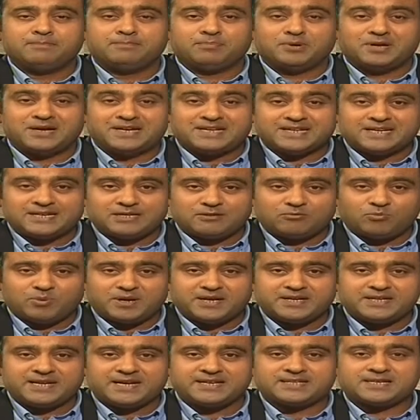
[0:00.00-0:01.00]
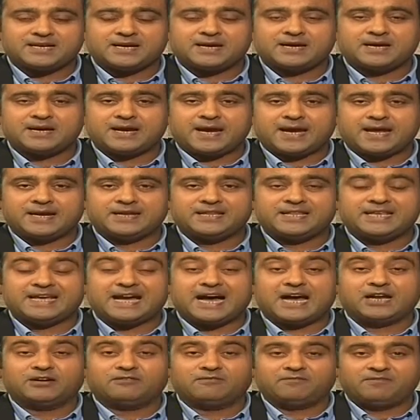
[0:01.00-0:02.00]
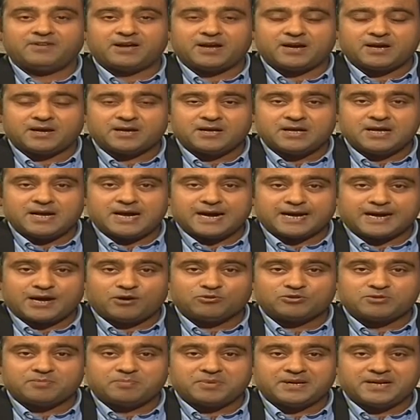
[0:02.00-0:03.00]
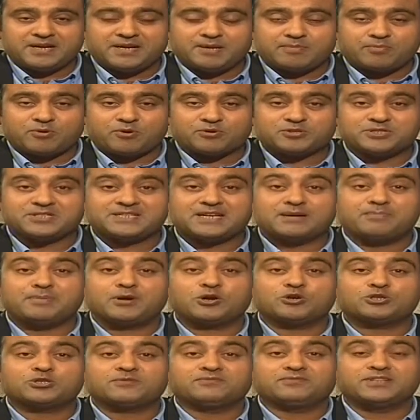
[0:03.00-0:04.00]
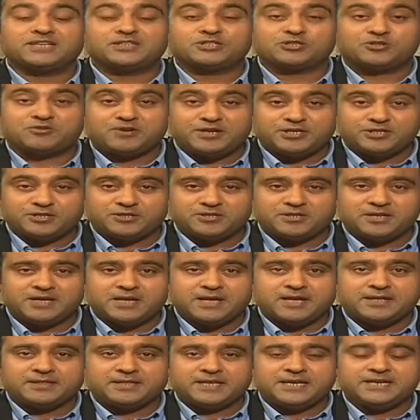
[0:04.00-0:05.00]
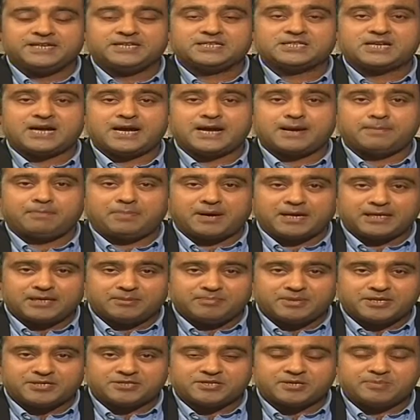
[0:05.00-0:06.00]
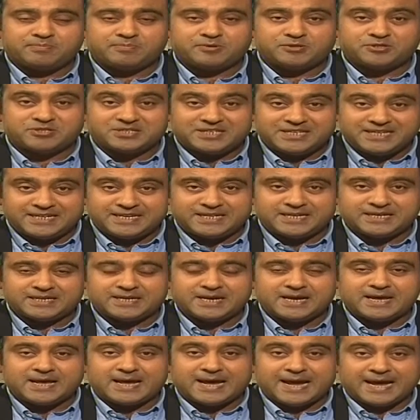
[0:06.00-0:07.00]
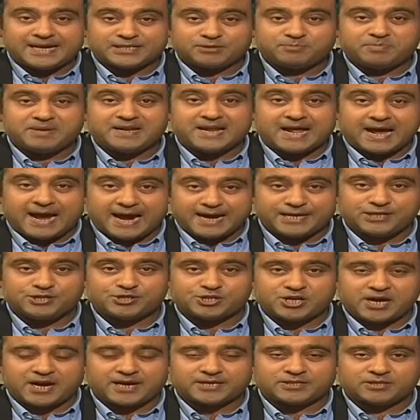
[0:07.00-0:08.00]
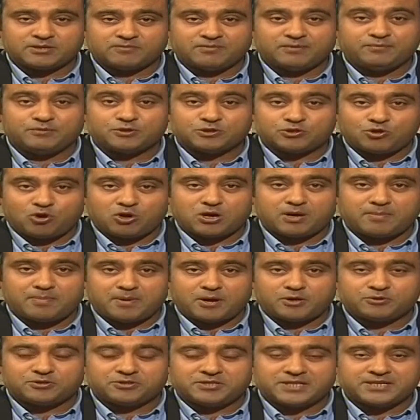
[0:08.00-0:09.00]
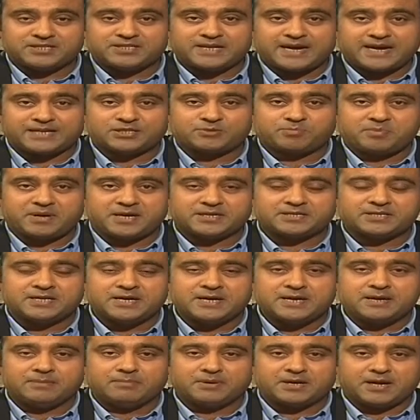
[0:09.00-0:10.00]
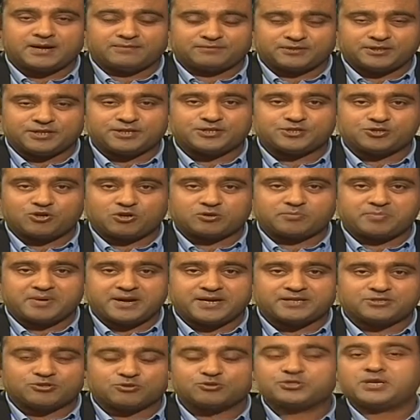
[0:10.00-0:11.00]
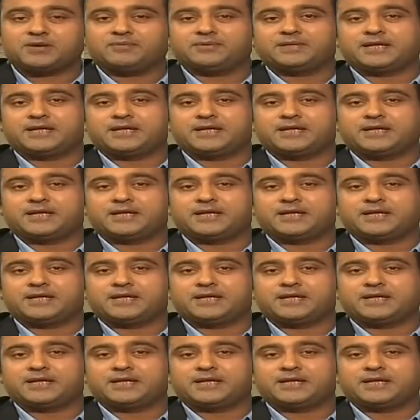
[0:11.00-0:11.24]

political vendetta and the unfair accountability process. And because of this reason, the entire parliamentary proceeding has been hijacked. So we will talk about this aspect, but after this short break, so stay with